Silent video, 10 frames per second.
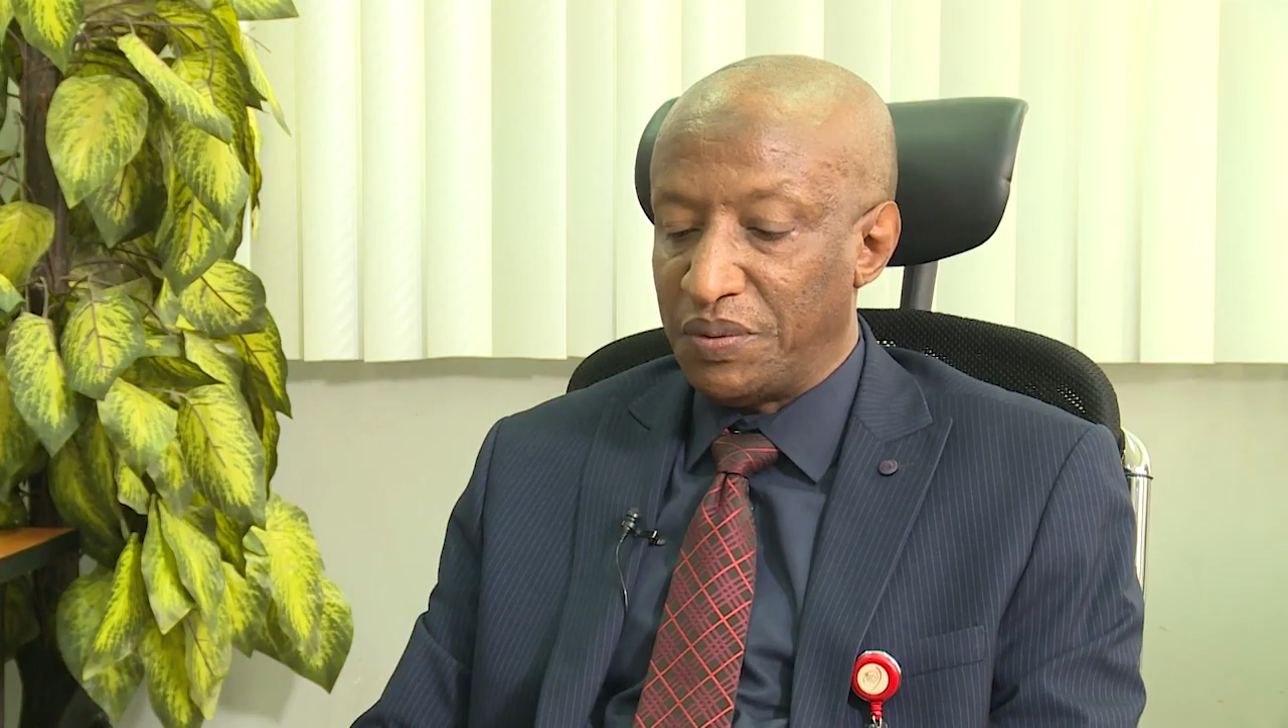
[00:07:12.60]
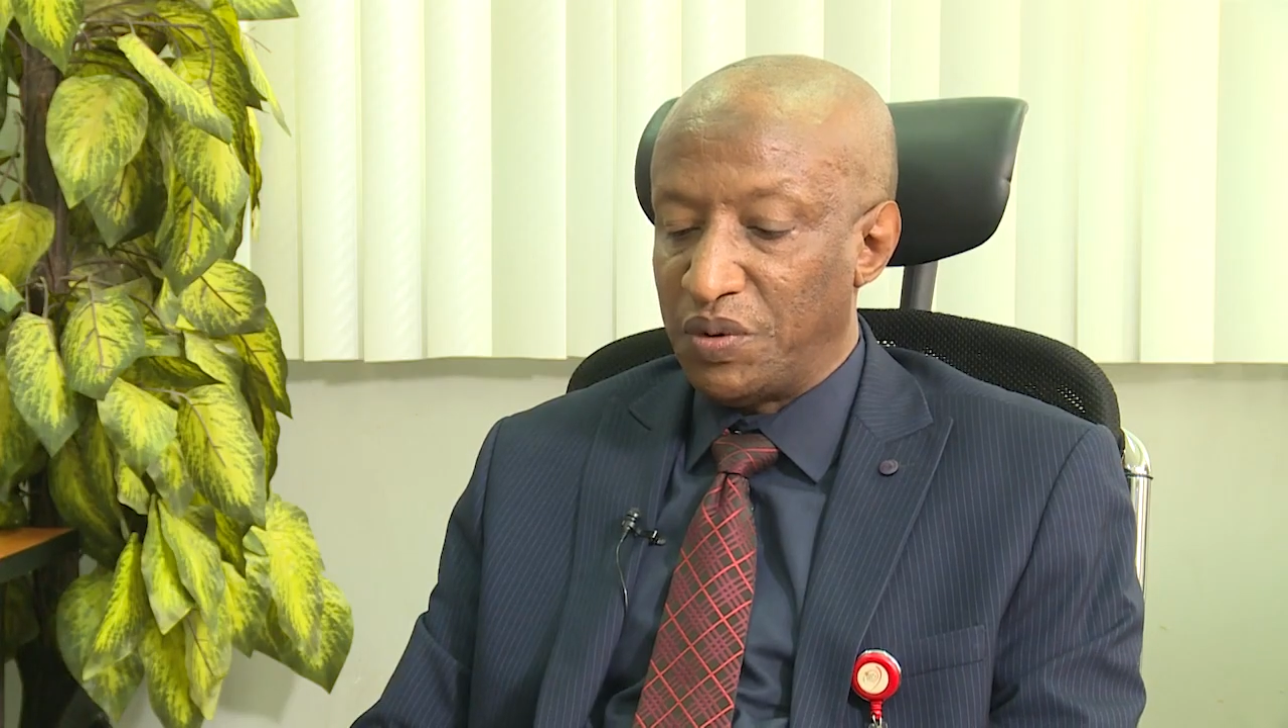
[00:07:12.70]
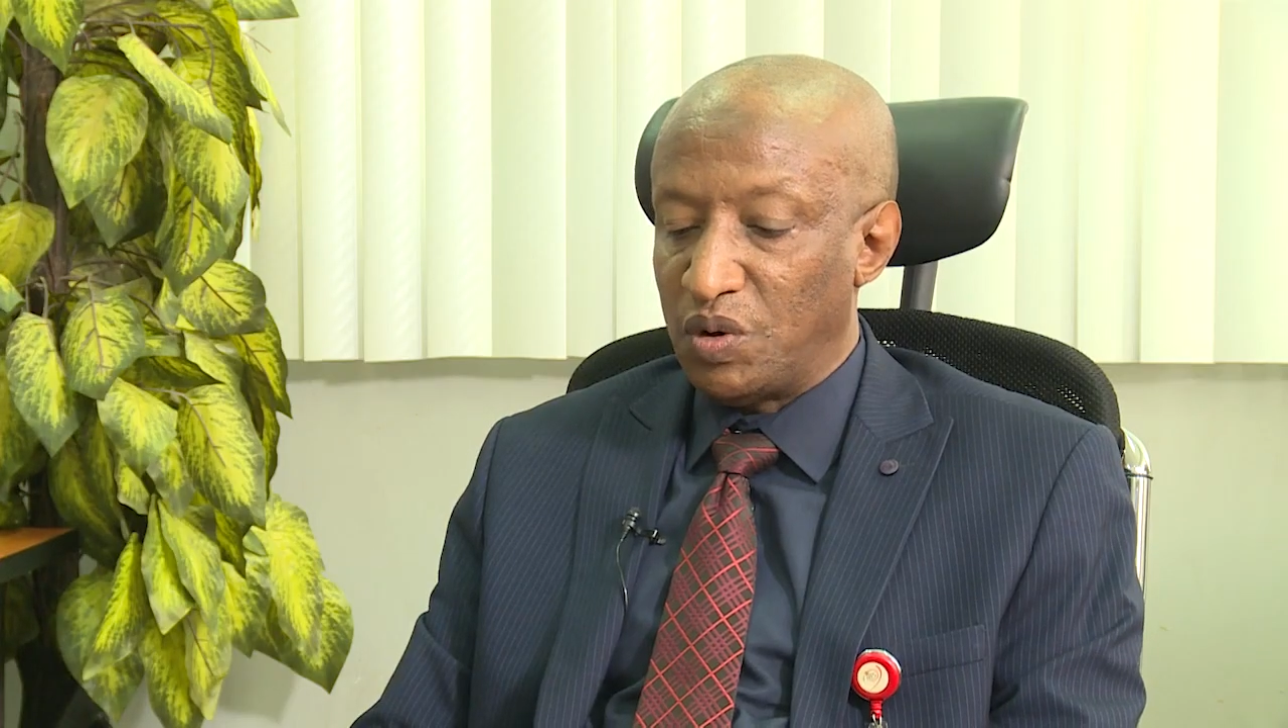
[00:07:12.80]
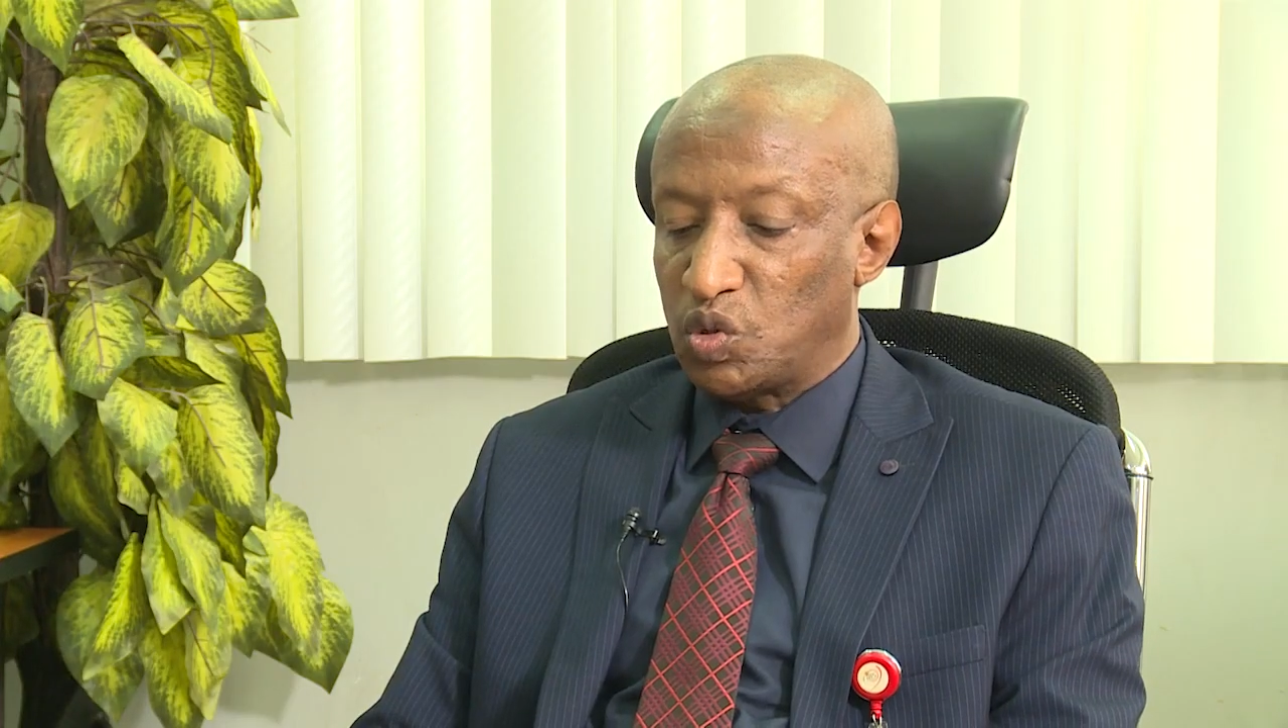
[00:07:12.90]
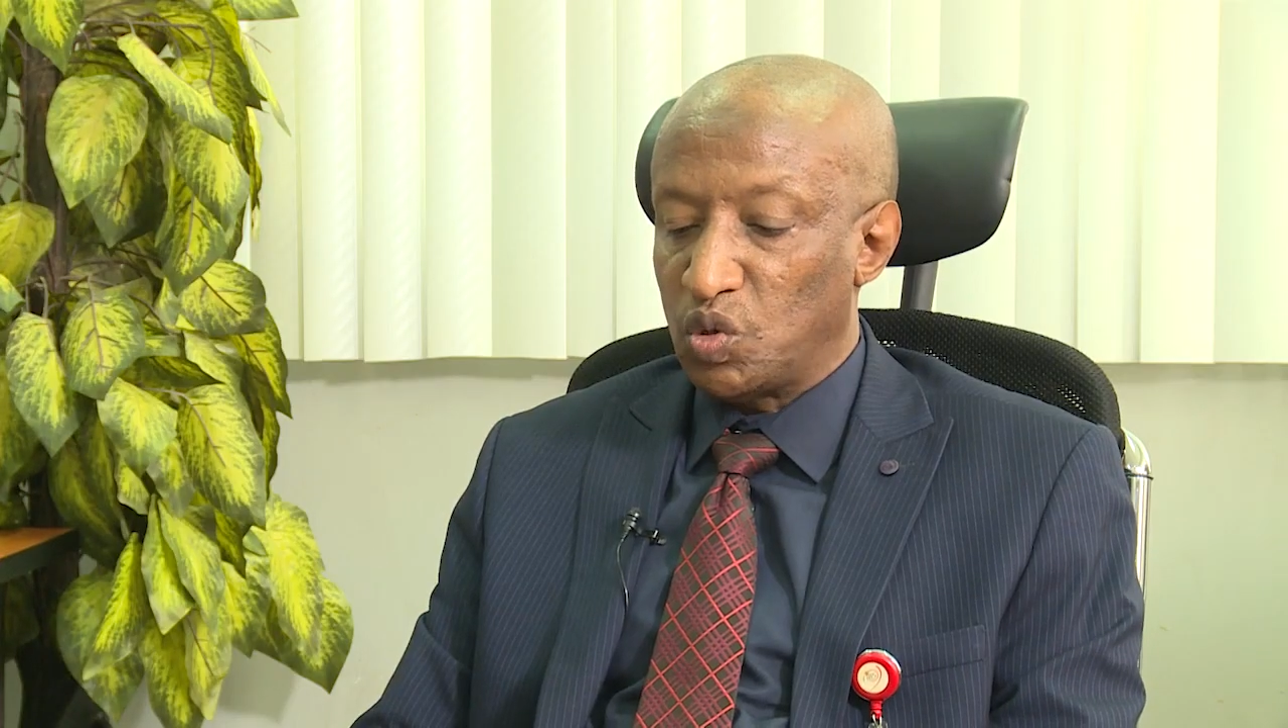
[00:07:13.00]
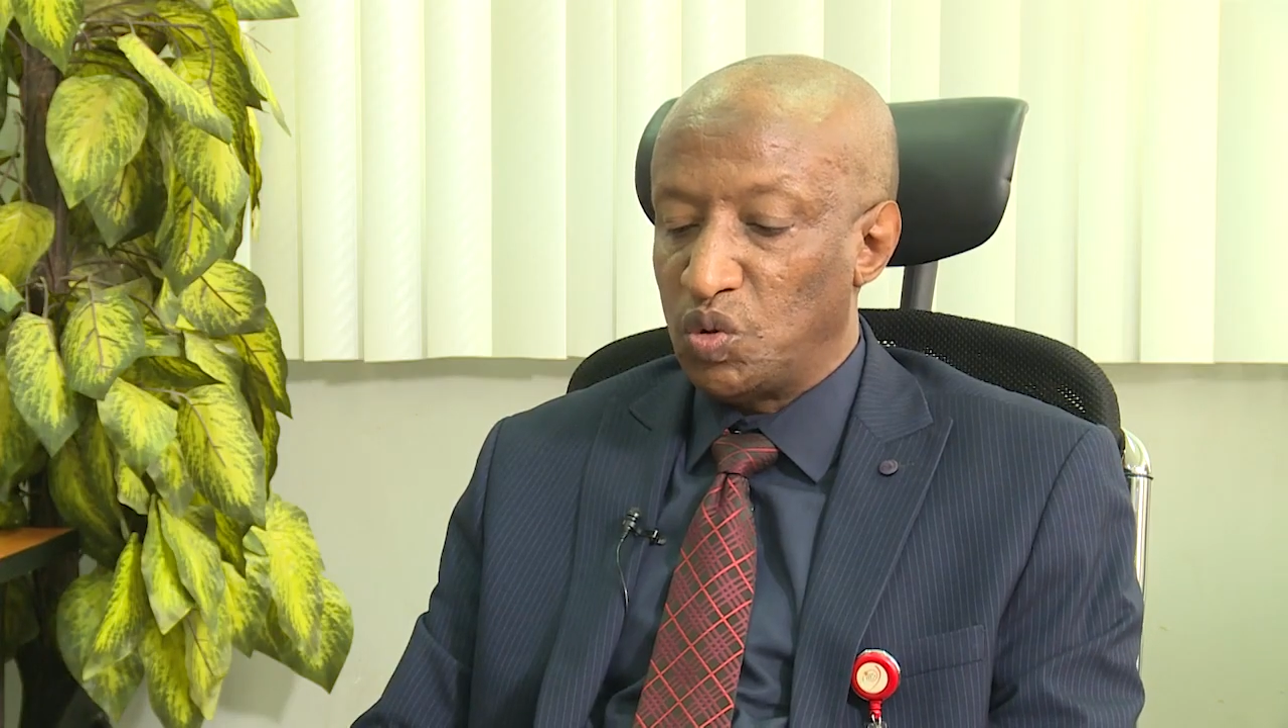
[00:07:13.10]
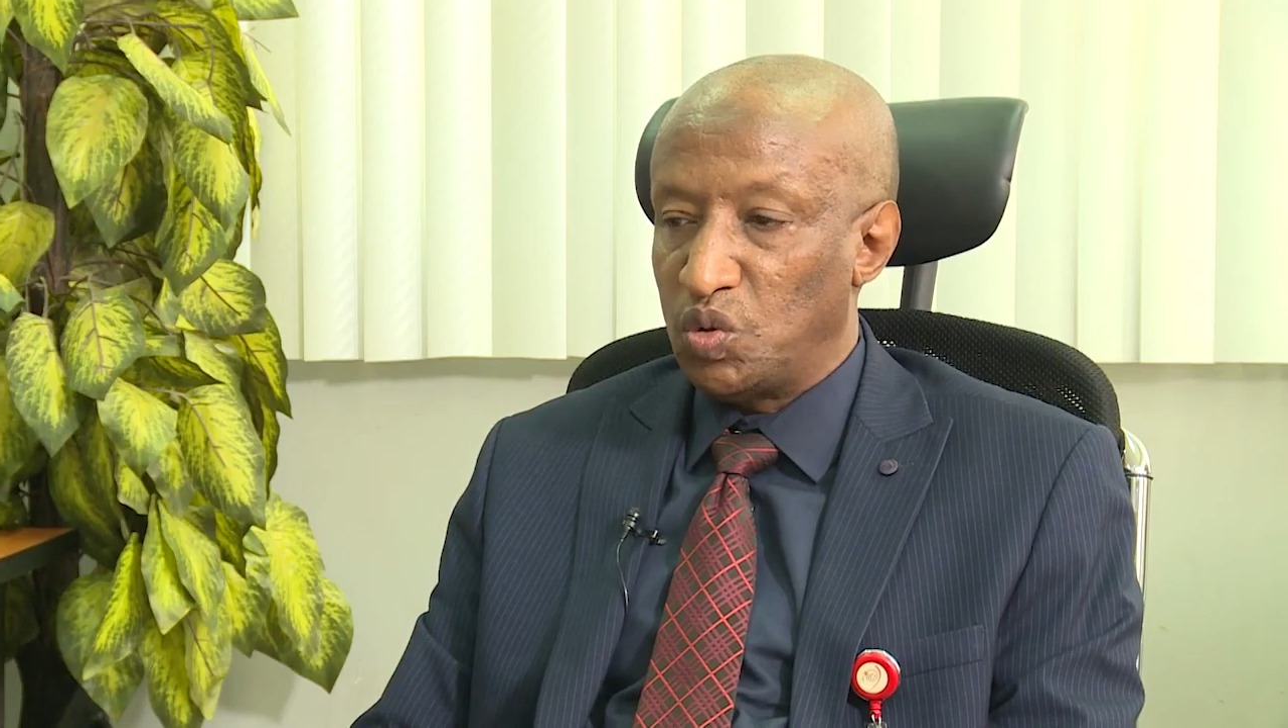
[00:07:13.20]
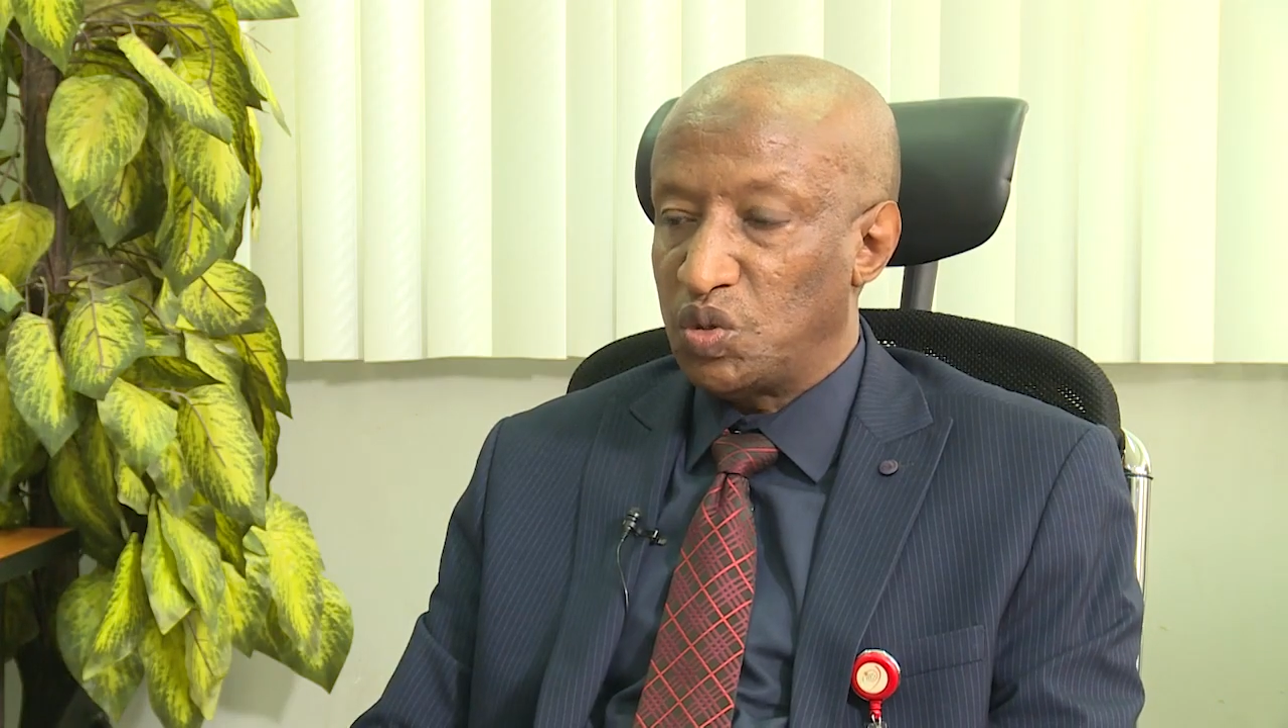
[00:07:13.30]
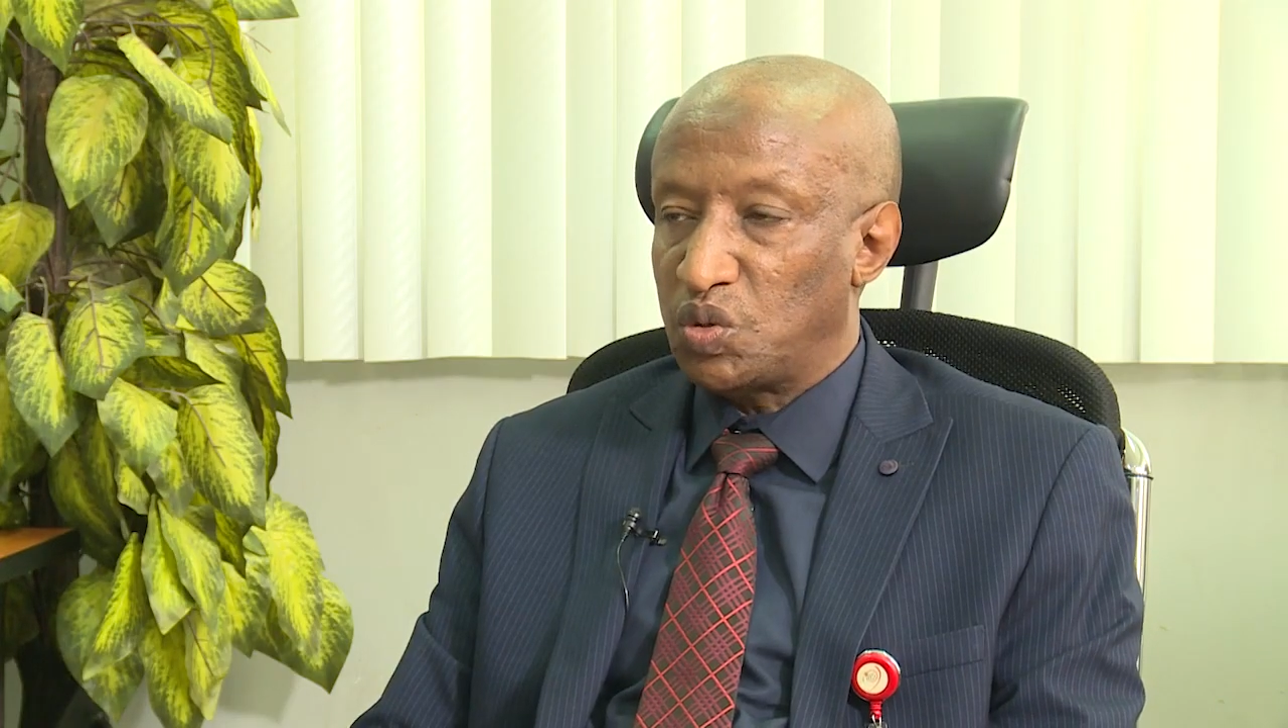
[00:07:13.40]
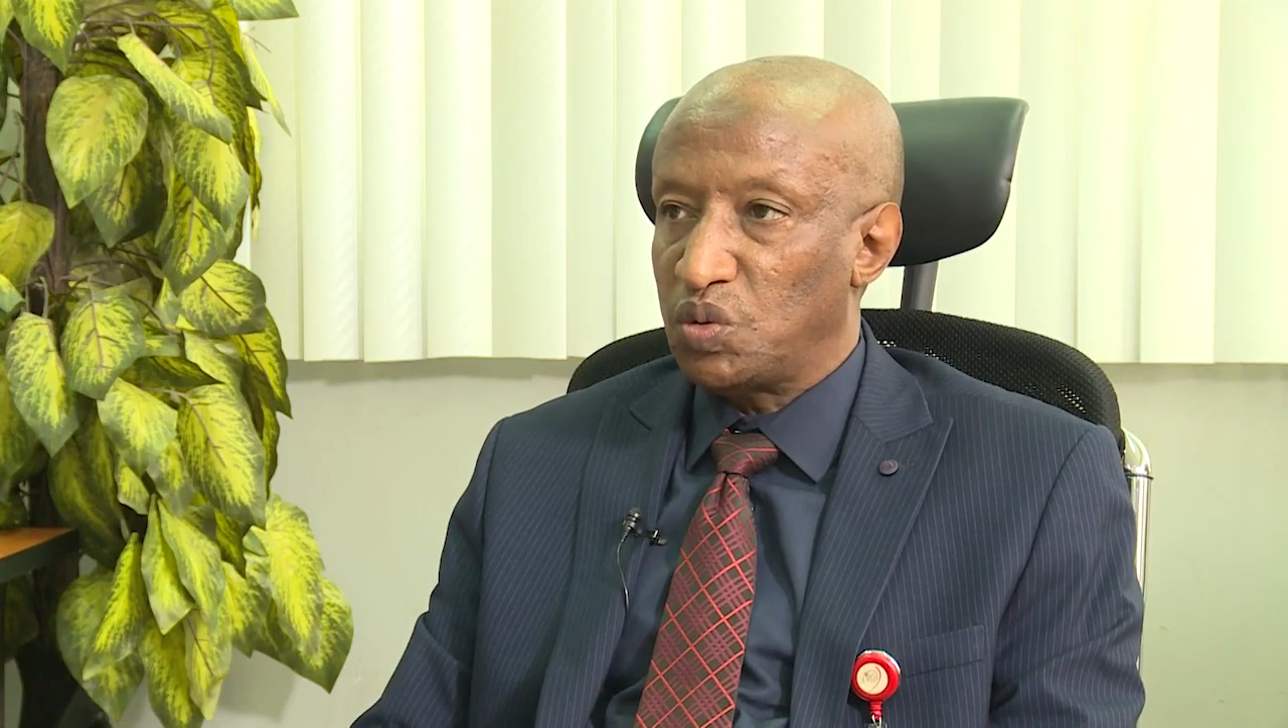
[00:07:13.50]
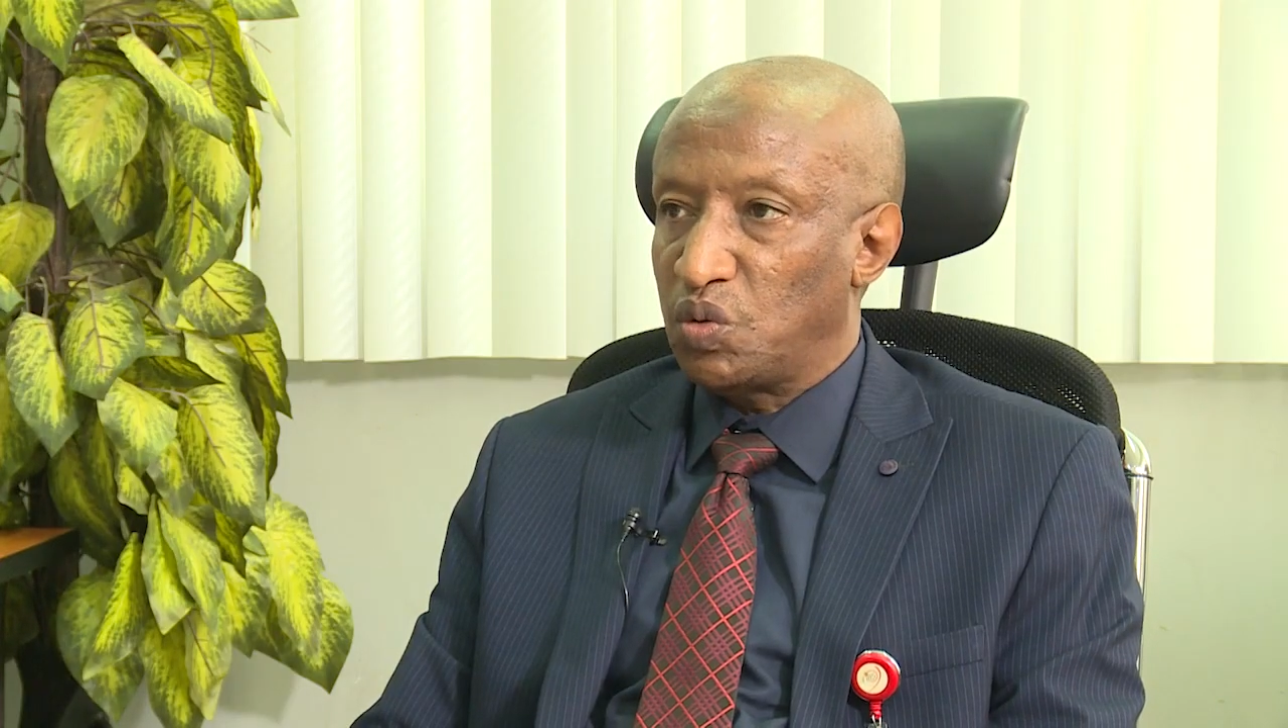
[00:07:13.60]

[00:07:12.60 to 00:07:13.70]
we also use